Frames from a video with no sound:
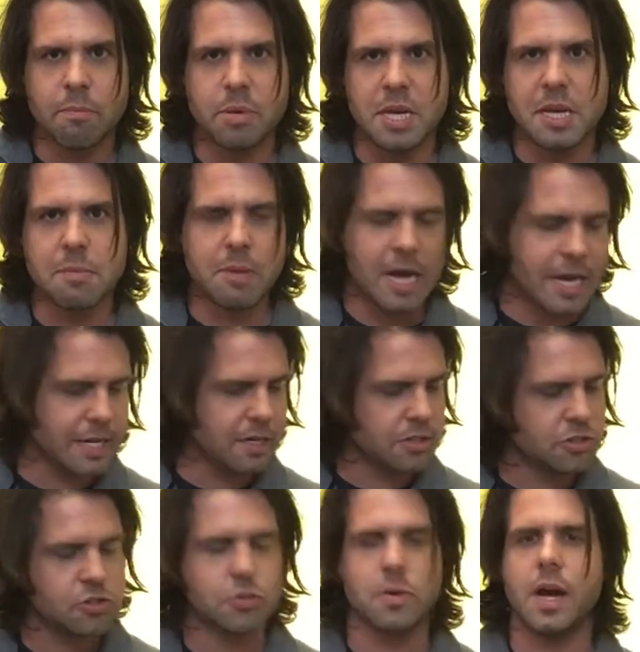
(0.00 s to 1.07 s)
B minor
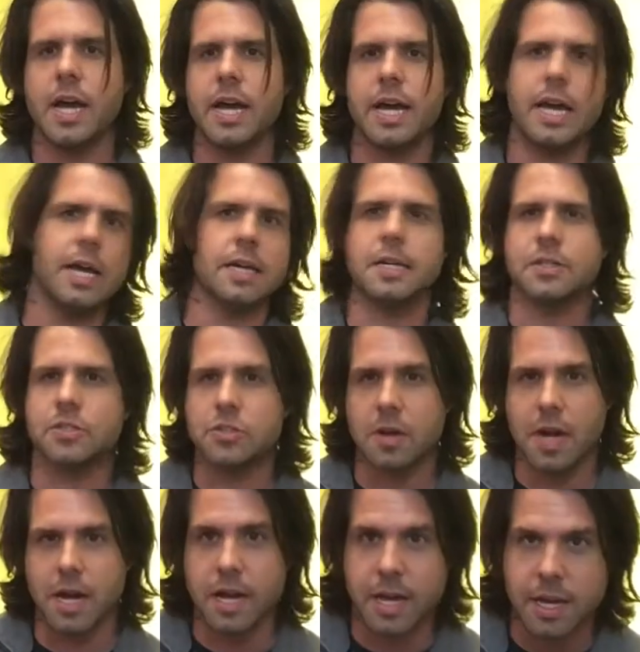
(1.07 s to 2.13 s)
triad. A
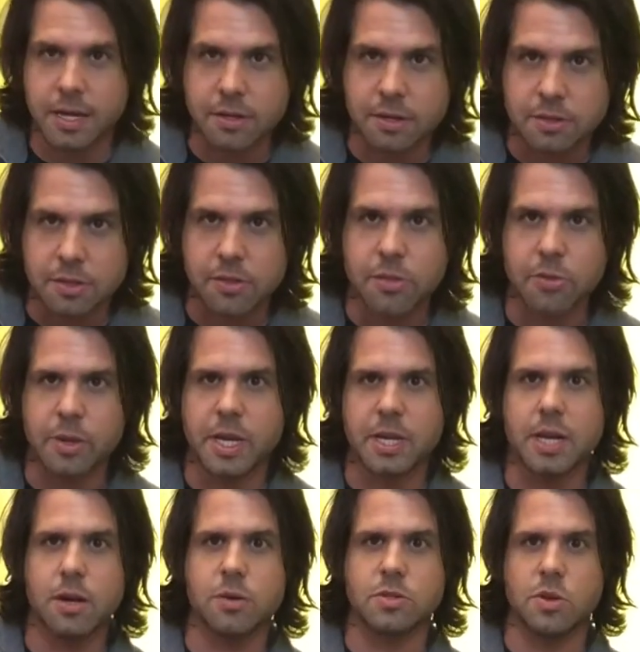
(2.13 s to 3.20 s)
triad are the three
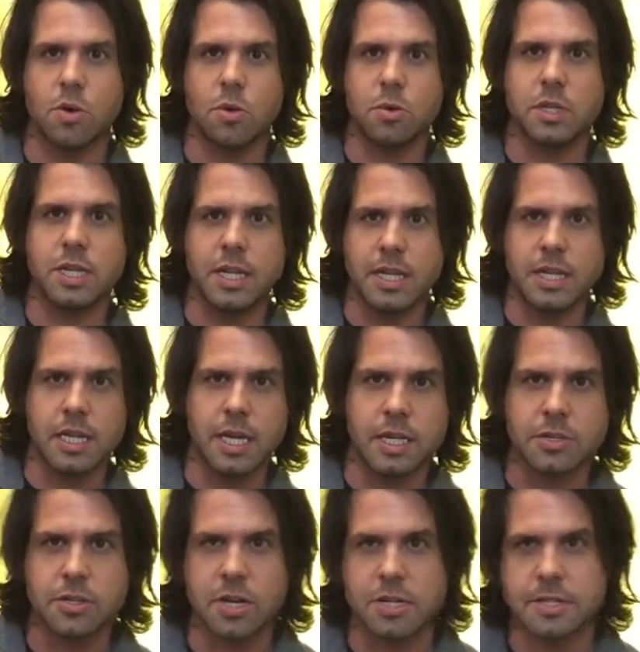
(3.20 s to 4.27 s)
notes only,
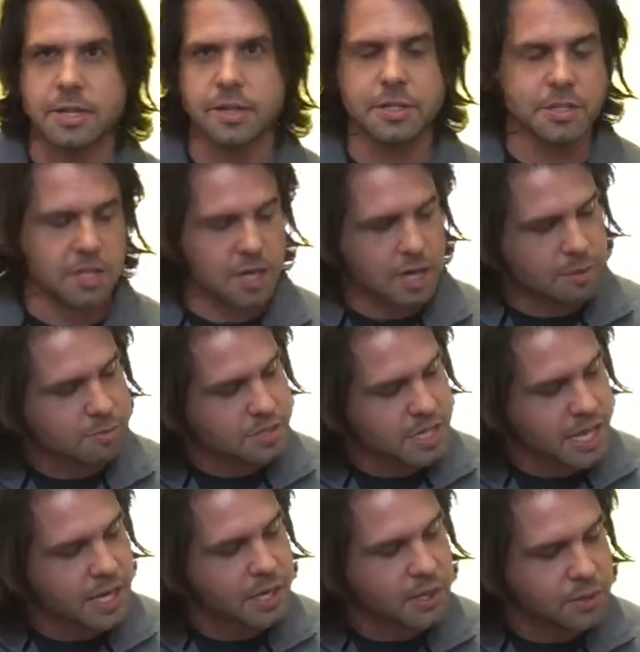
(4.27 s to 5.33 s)
like triceratops,
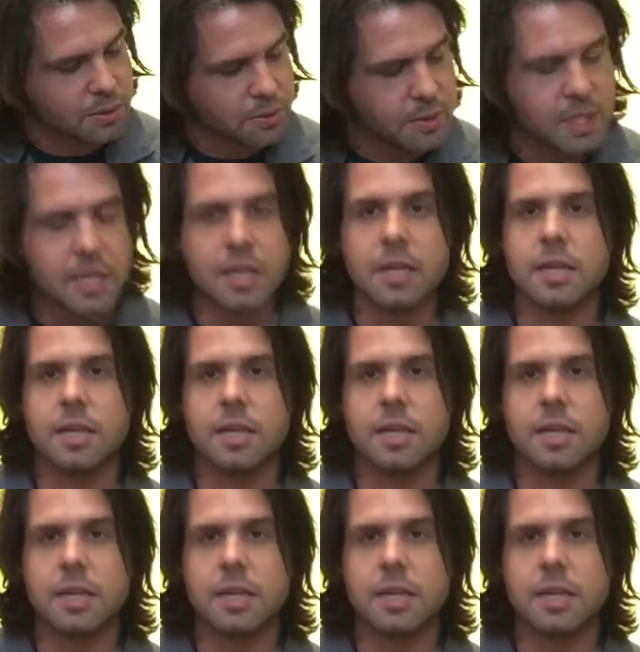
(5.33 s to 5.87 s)
that you